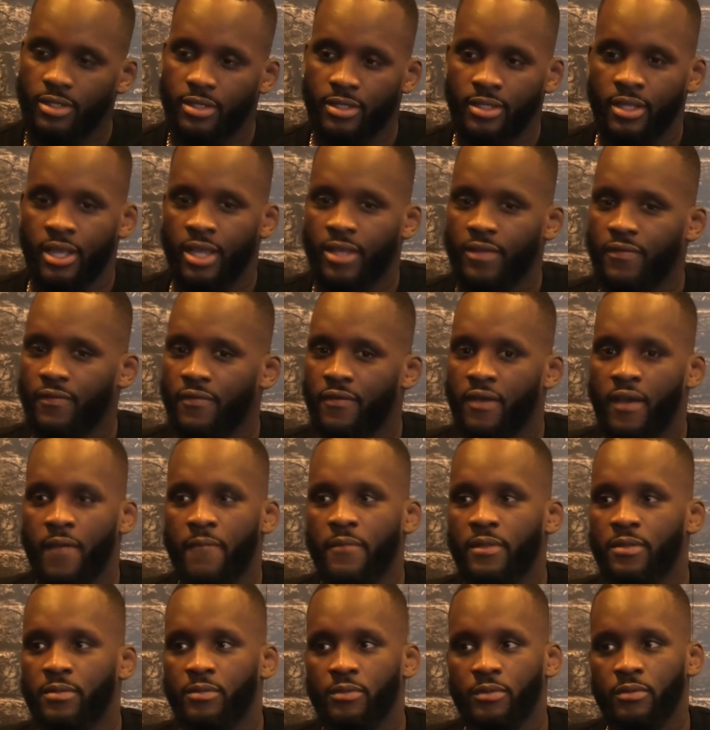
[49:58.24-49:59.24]
Like 5
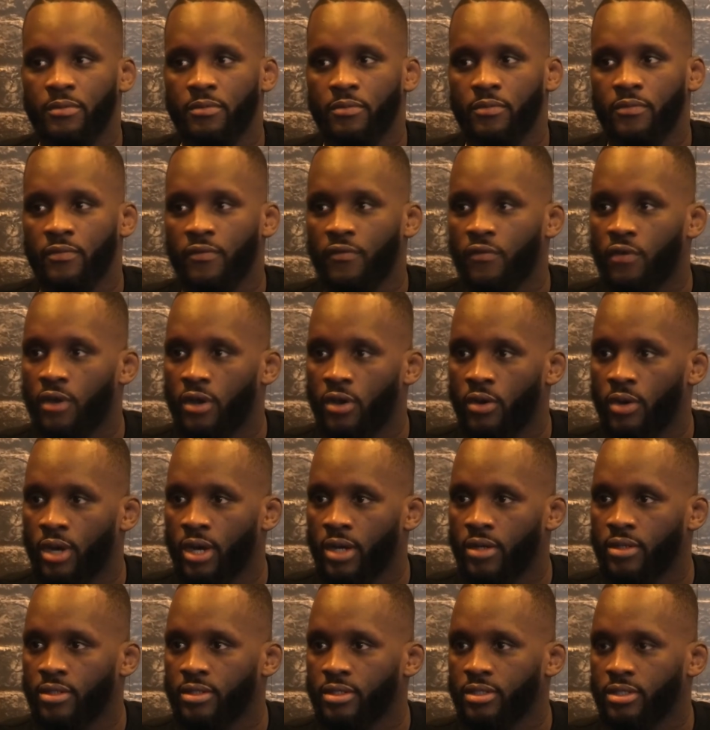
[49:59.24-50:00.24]
minutes before I go
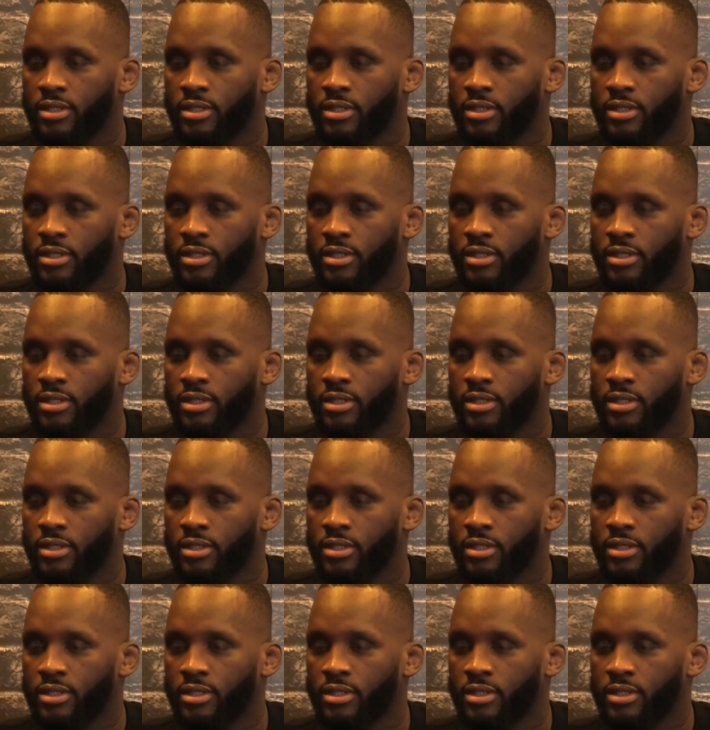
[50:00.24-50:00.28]
out,